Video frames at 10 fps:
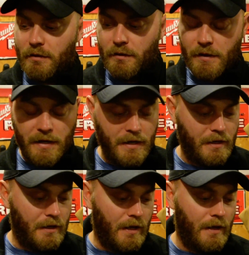The
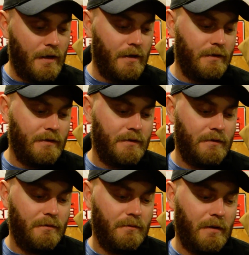
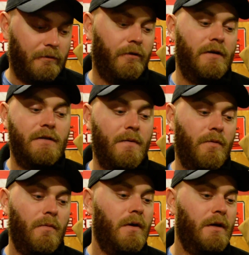cons, like for
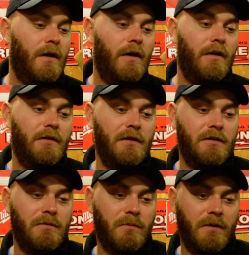example, one con, this
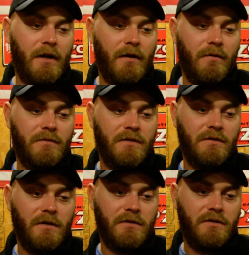is one arrows,
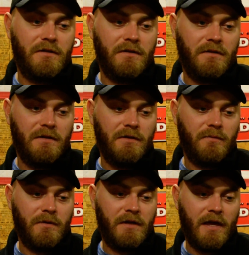there's this
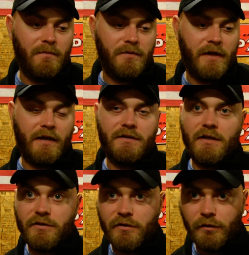one came with
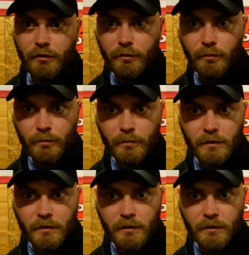excess glue,